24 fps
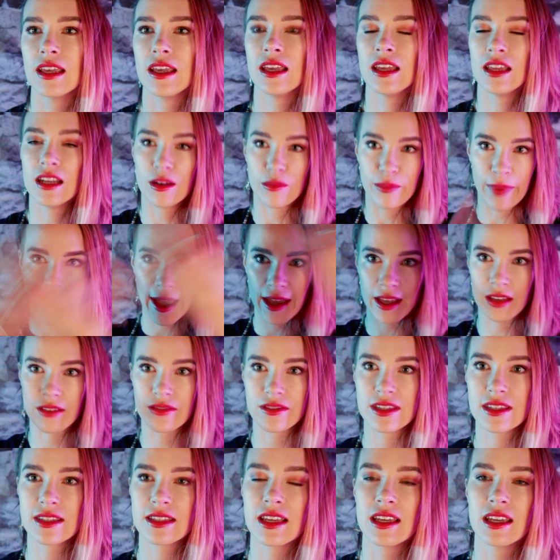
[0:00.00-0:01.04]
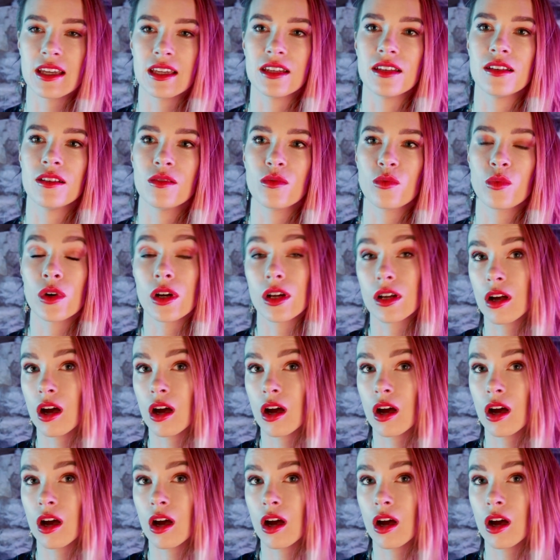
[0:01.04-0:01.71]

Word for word: in a bag of skin where